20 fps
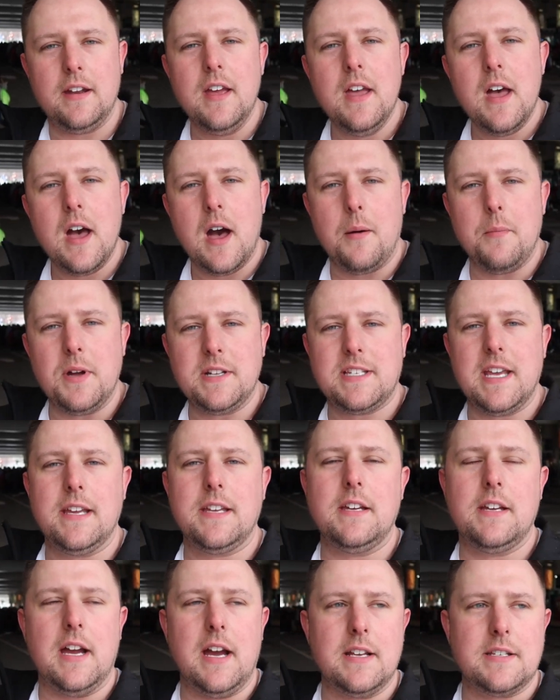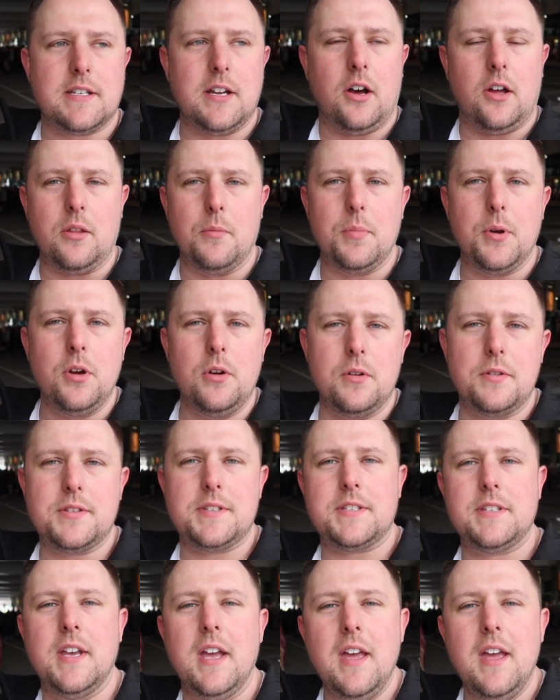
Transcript: I'm gonna take you guys to all the booths,